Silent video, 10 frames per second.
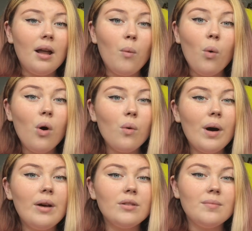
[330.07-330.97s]
a
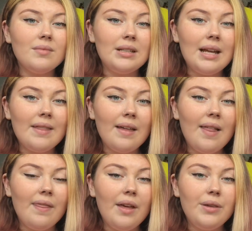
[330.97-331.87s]
walkway or something like
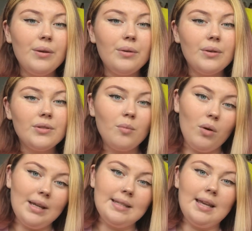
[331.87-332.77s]
that you know
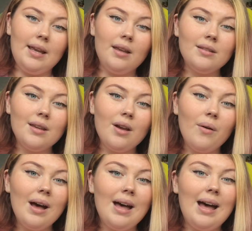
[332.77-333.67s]
someone can take you to
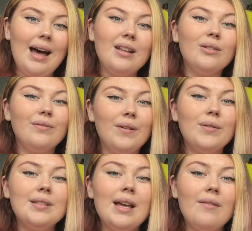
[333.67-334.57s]
and you'll
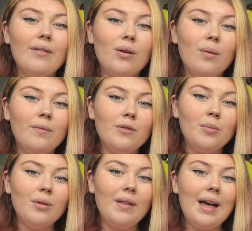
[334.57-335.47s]
feel safe and
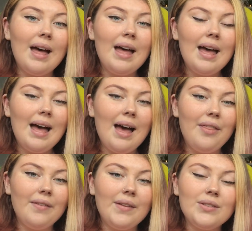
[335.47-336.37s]
comfortable there, I
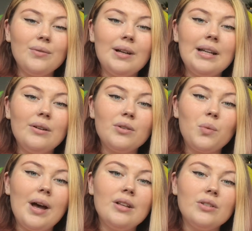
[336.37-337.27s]
think that's a really good
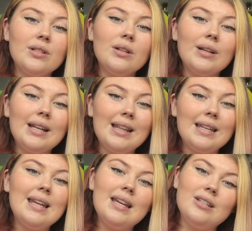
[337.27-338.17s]
way, just looking at
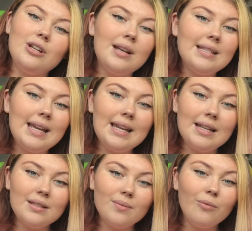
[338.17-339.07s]
the nature,
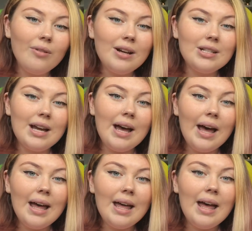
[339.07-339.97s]
taking in some fresh air